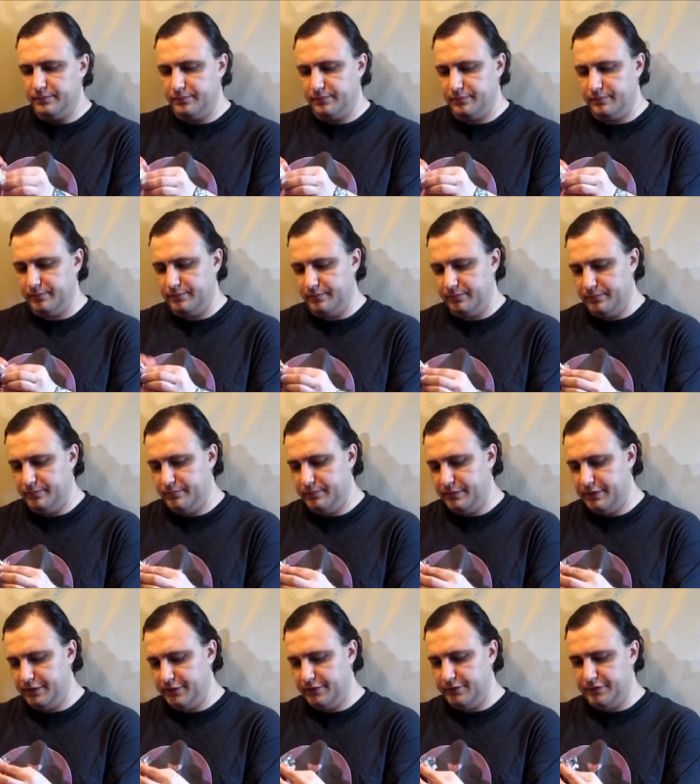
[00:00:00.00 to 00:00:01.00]
Hmm,
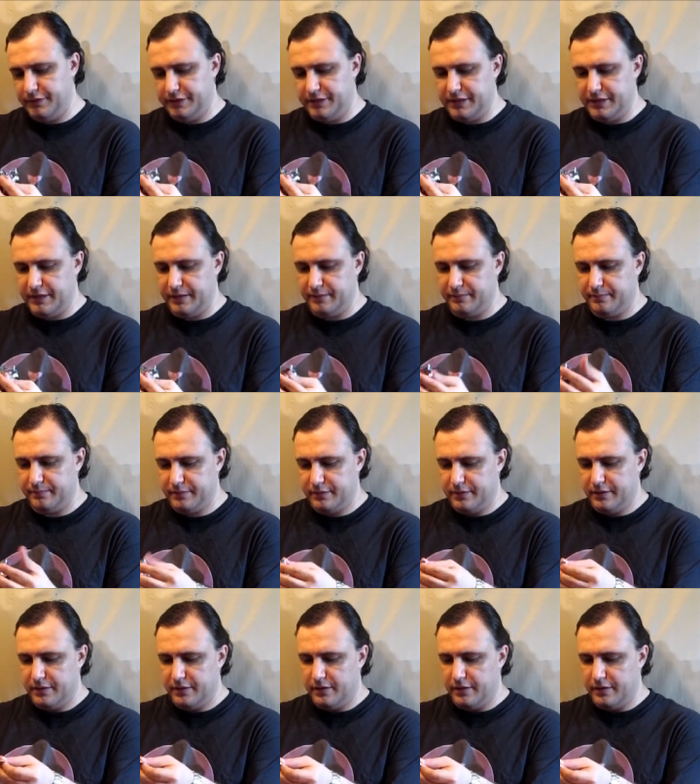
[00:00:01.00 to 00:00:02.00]
interesting.
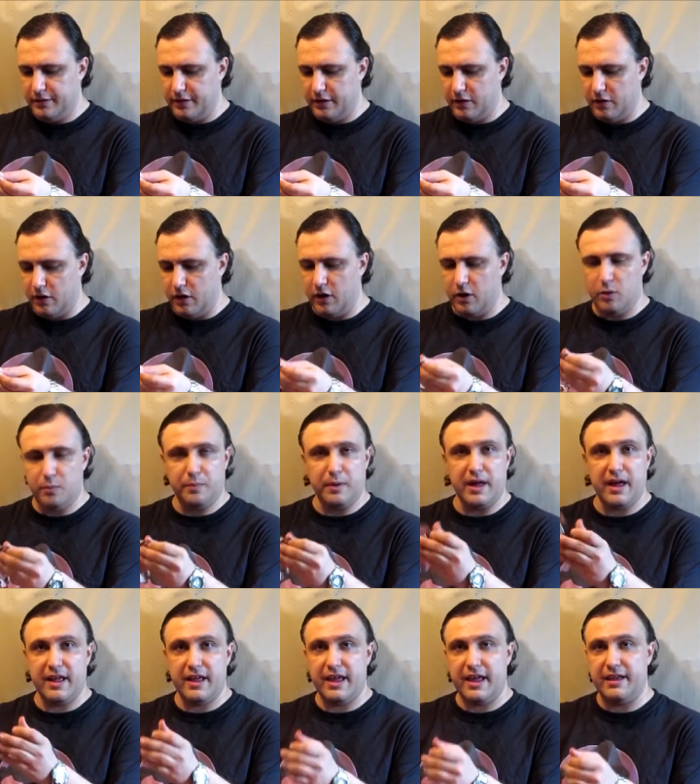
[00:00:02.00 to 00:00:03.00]
It's an
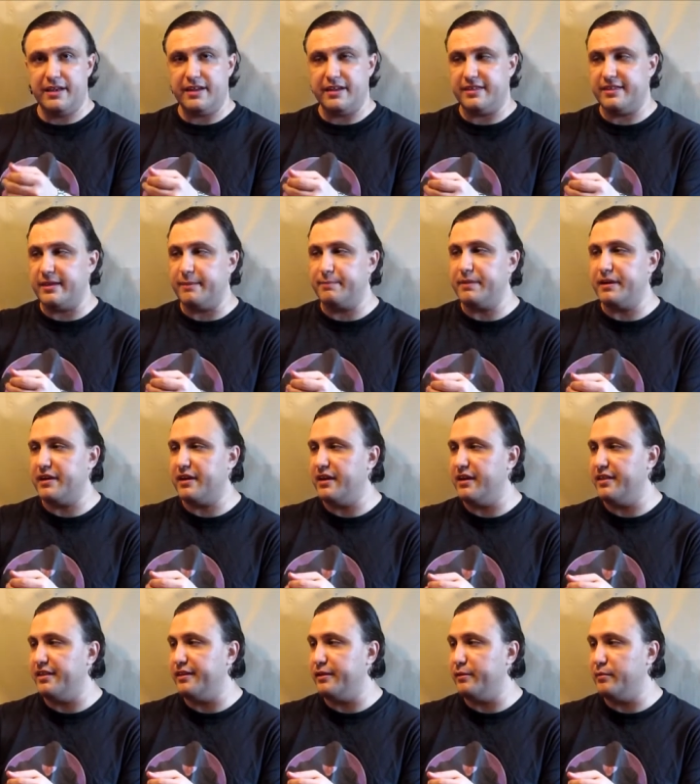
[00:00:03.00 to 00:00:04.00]
Autobot and
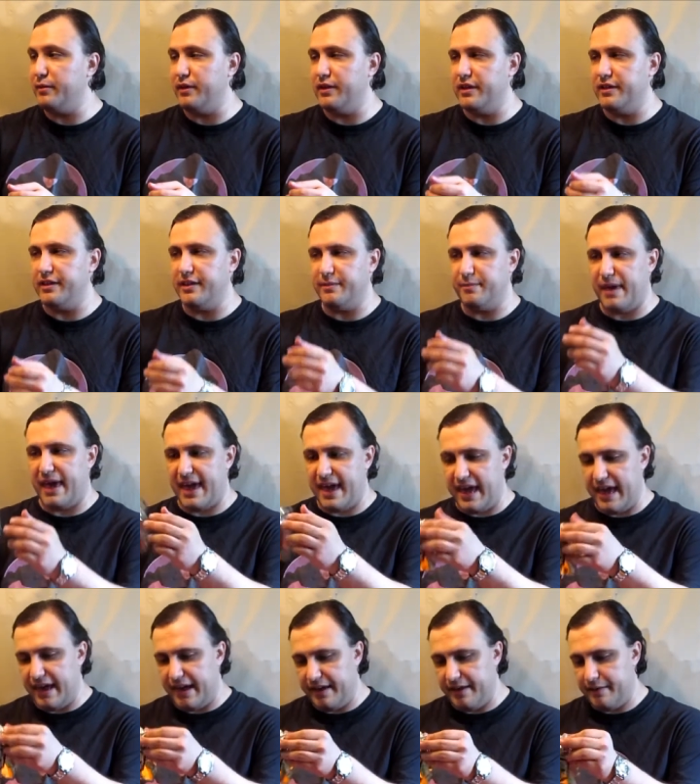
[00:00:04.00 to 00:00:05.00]
Decepticon symbol on the back.